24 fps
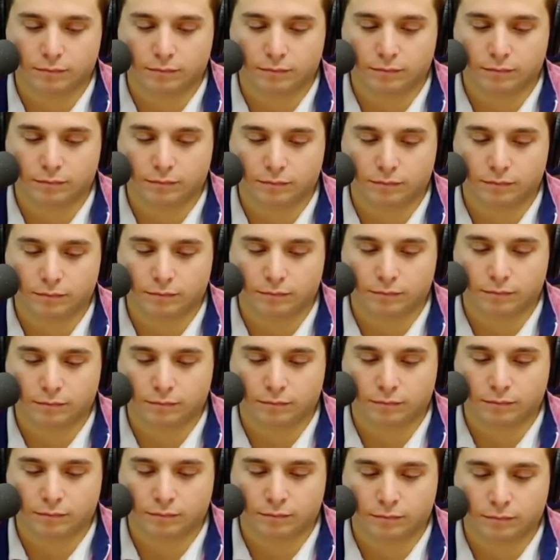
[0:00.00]

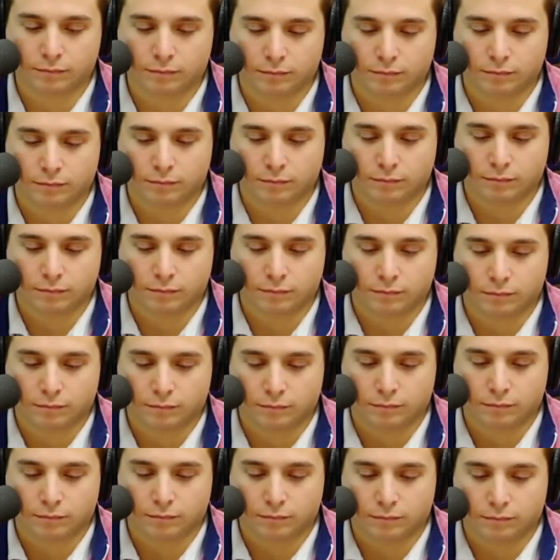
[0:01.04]

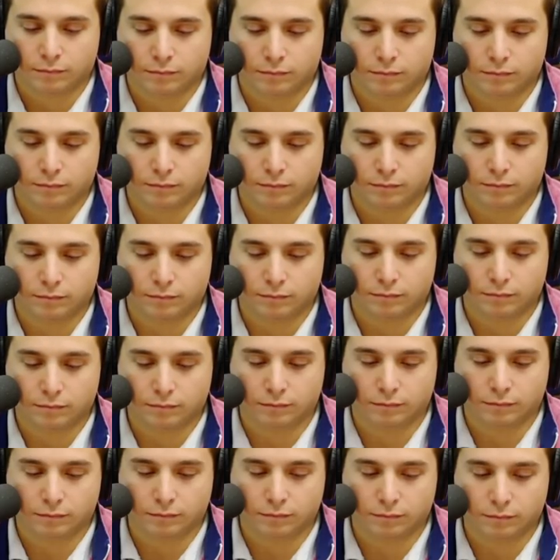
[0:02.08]

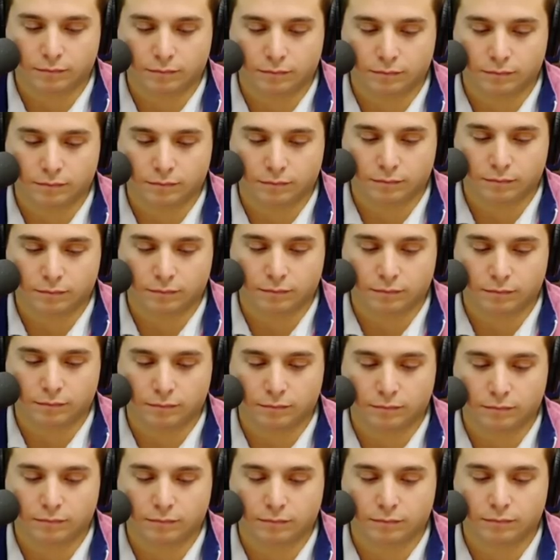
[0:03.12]

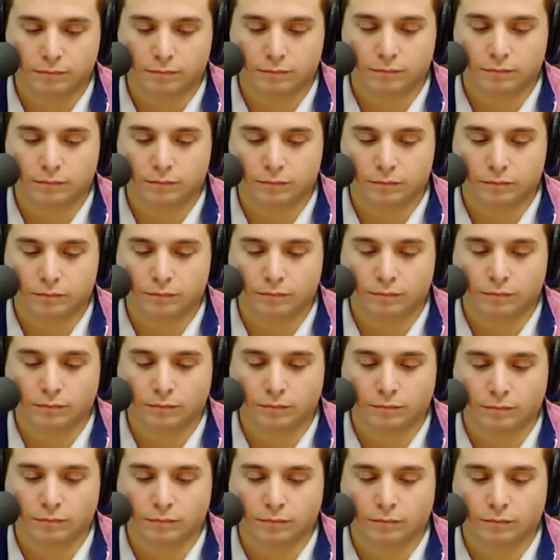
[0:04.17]

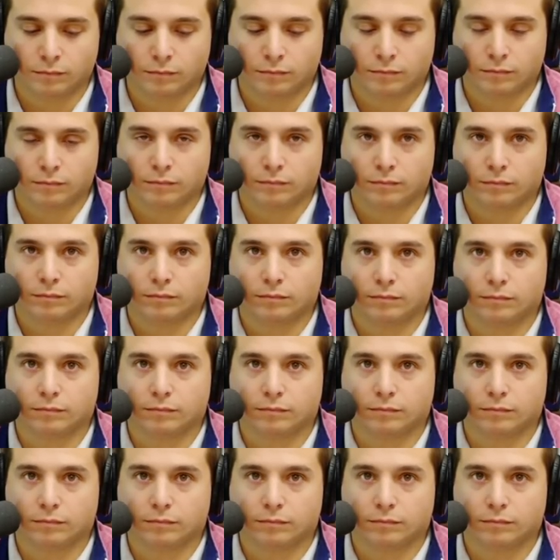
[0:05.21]
The person shown says nothing.